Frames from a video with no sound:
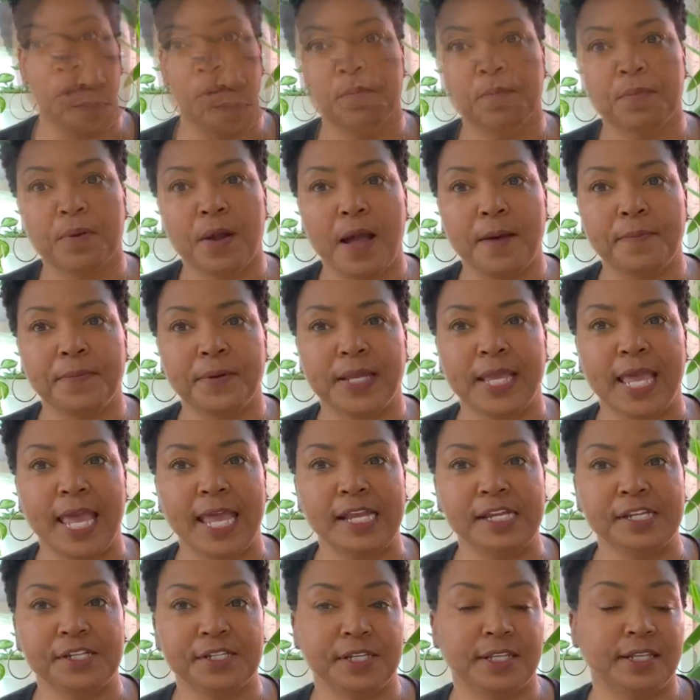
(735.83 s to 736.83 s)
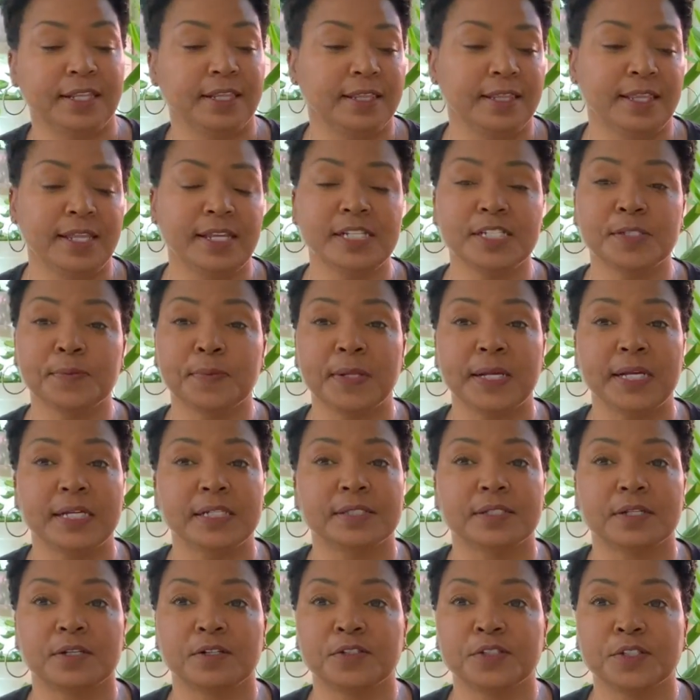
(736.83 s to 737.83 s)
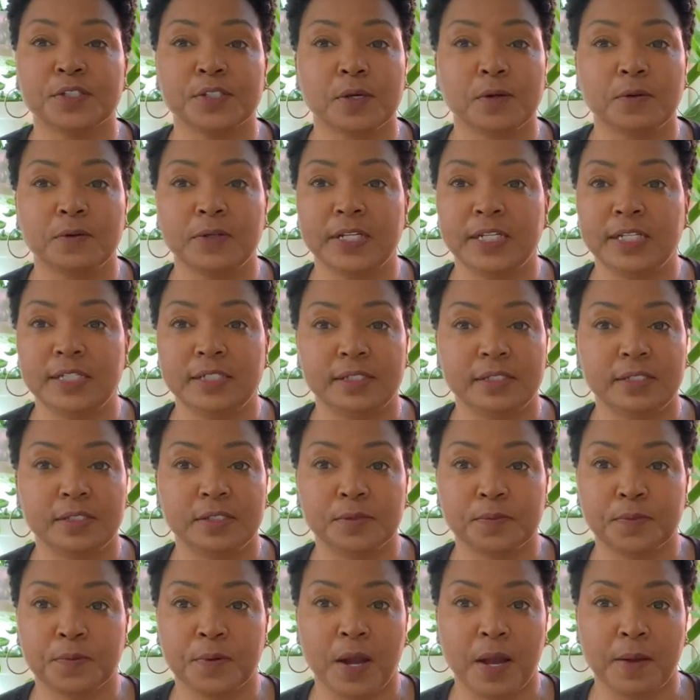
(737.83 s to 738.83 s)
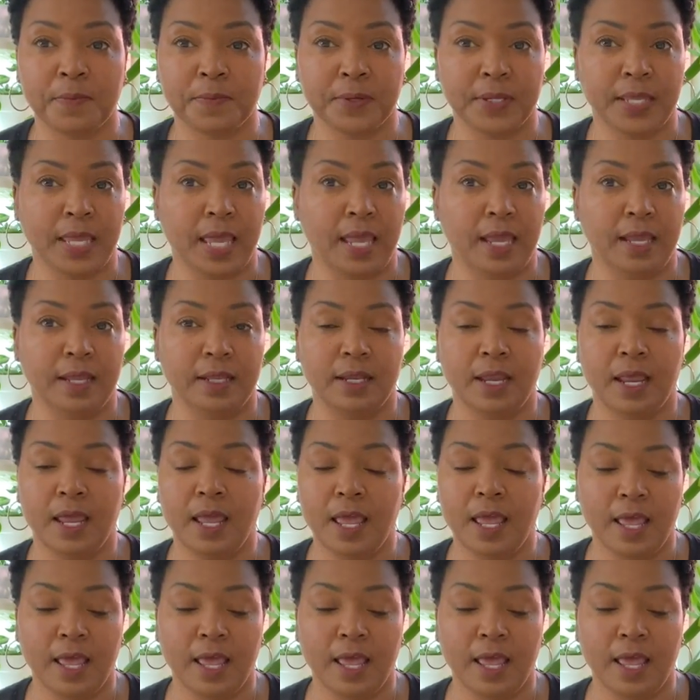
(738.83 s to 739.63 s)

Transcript: Propagation. These plants are so easy to propagate.